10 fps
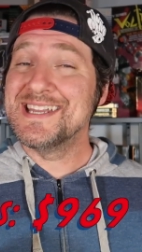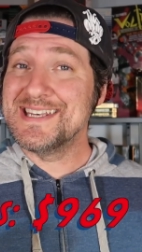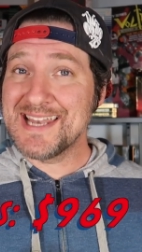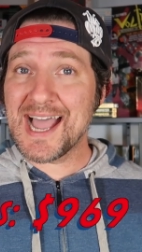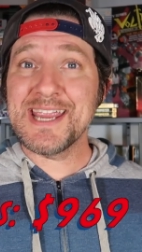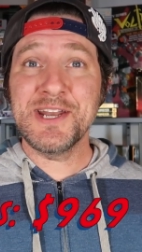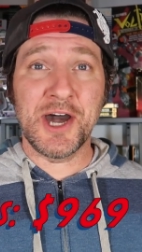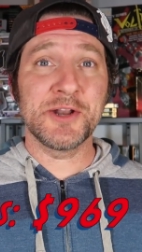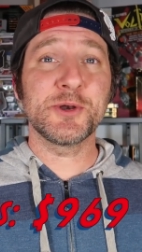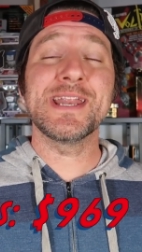
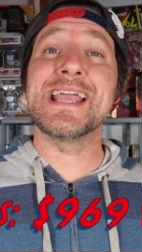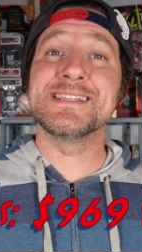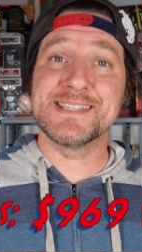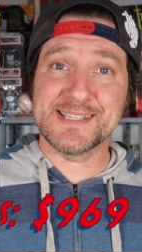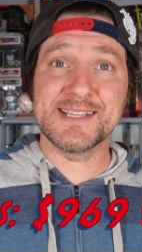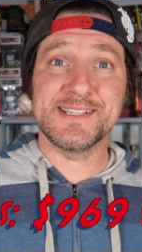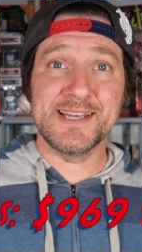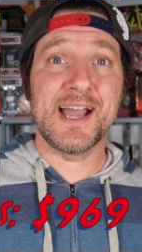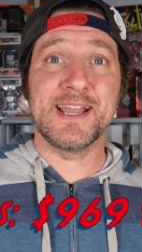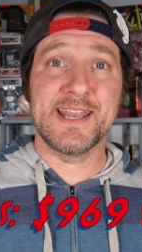
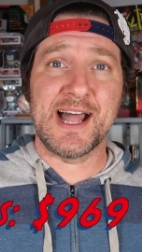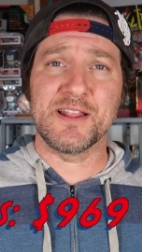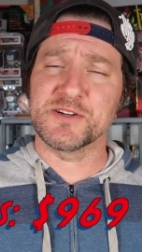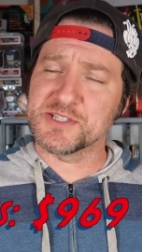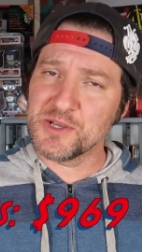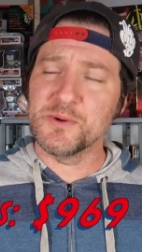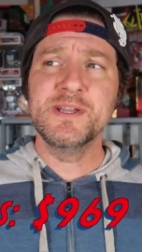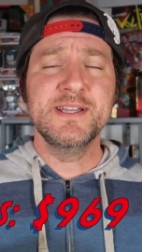$969, so